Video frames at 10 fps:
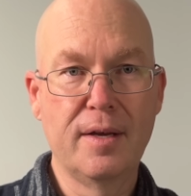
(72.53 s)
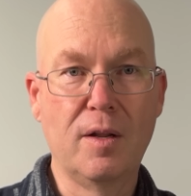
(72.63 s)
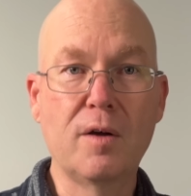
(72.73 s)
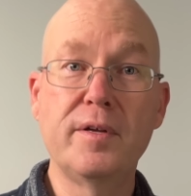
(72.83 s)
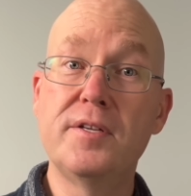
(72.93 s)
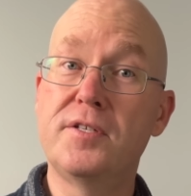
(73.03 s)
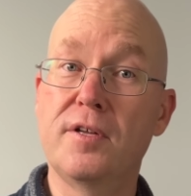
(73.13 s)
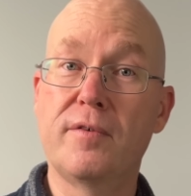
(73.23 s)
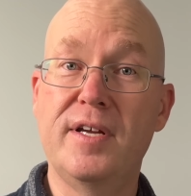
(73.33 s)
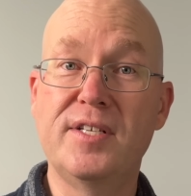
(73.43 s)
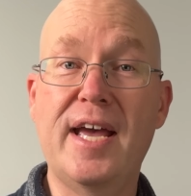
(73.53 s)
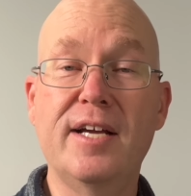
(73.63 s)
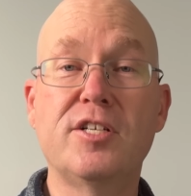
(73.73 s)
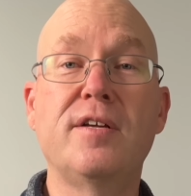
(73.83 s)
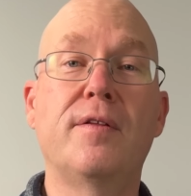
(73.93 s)
Lochlea Distillery is
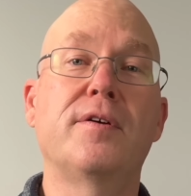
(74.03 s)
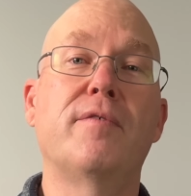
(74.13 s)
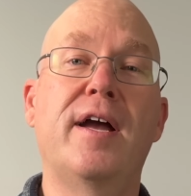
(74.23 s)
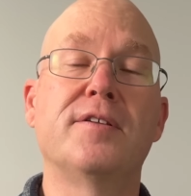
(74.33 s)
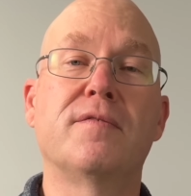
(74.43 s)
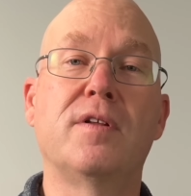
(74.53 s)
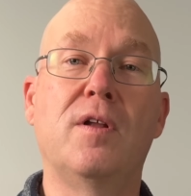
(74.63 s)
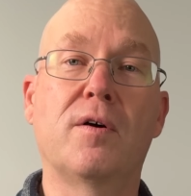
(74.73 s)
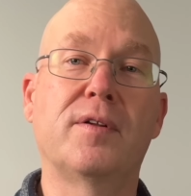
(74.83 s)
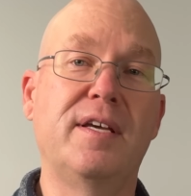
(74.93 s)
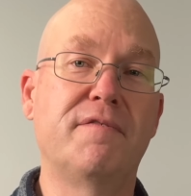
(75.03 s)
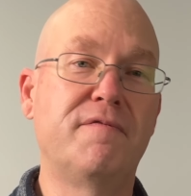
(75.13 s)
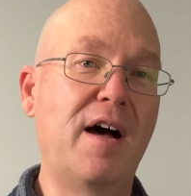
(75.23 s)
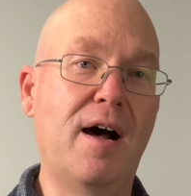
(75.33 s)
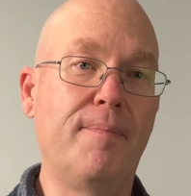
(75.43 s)
actually on the grounds of the Lochlea
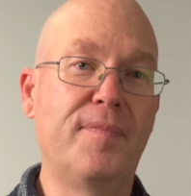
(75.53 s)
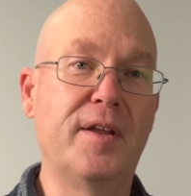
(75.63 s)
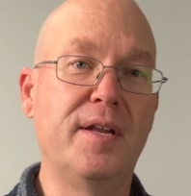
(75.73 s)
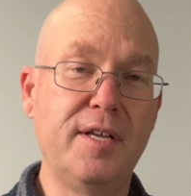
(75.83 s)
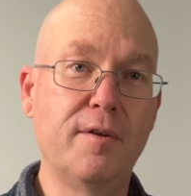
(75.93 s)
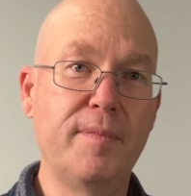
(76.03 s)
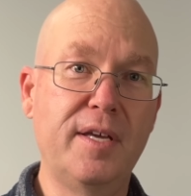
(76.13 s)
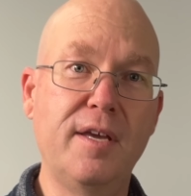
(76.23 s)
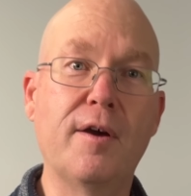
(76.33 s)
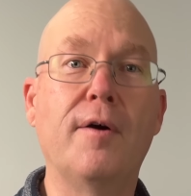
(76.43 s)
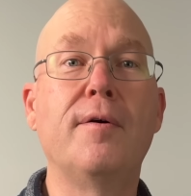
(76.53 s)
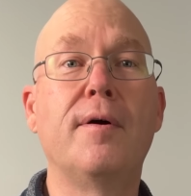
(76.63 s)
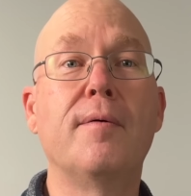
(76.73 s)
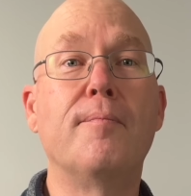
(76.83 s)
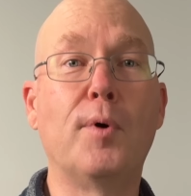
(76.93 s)
farm that Neil McKeough
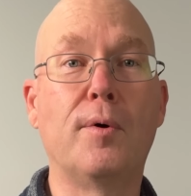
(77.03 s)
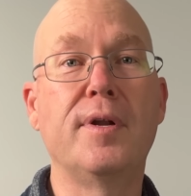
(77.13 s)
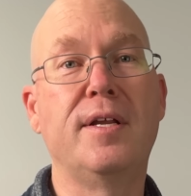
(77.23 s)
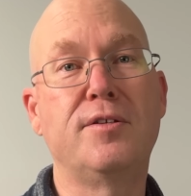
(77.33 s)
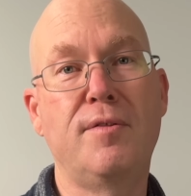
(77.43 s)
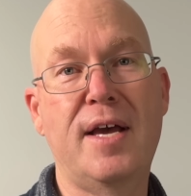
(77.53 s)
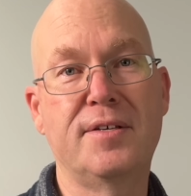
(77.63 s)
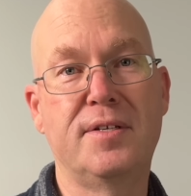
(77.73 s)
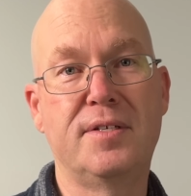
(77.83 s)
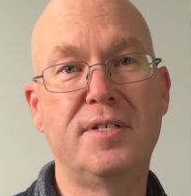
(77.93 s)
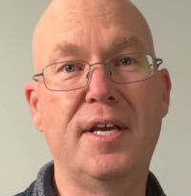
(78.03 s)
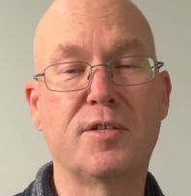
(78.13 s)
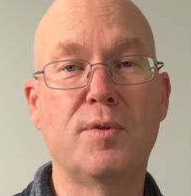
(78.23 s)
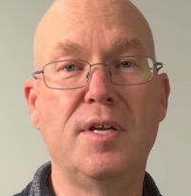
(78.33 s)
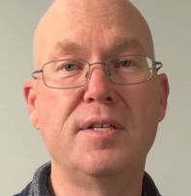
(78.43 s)
bought in
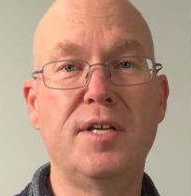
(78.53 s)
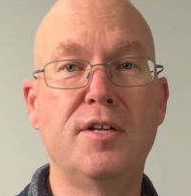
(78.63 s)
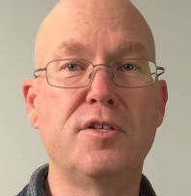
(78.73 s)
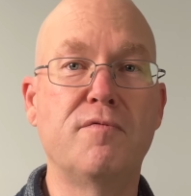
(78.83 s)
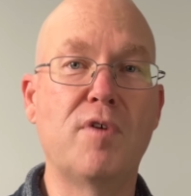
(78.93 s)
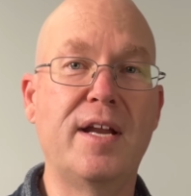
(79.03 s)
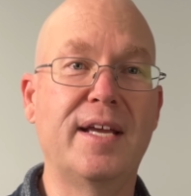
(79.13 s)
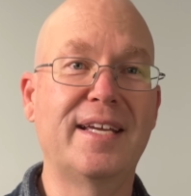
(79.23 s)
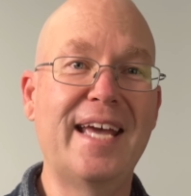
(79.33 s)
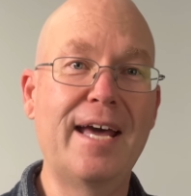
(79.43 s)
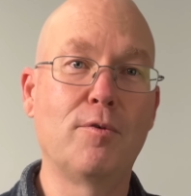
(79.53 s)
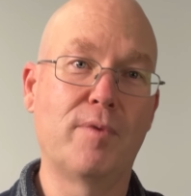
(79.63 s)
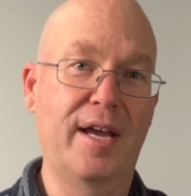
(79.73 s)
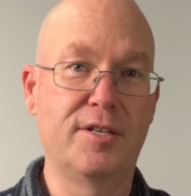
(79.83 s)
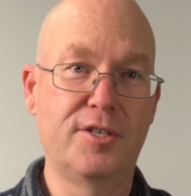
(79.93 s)
2006 with the intention of running a cattle
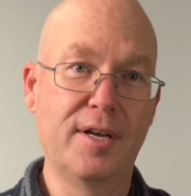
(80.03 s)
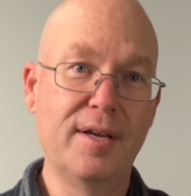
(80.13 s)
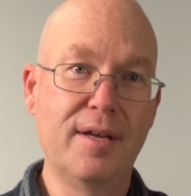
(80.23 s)
ranch.